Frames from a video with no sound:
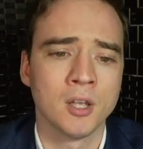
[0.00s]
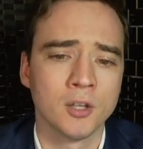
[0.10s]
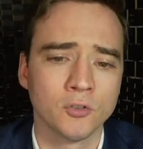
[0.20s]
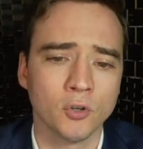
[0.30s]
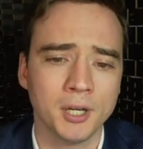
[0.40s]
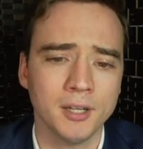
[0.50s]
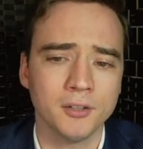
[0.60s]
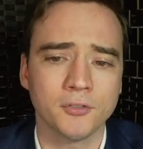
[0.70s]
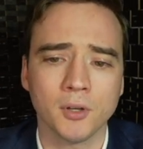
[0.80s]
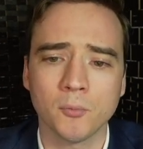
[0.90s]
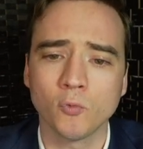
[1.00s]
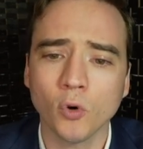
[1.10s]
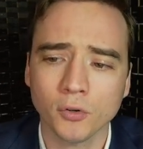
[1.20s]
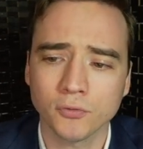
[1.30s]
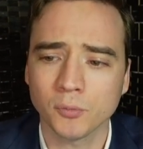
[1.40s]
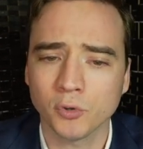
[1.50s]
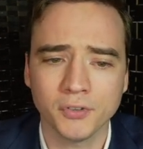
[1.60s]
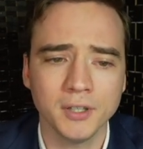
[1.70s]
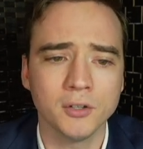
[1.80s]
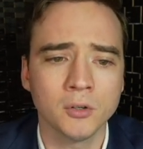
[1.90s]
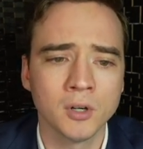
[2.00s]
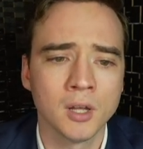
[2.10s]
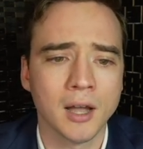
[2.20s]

So here's some word from the CEO.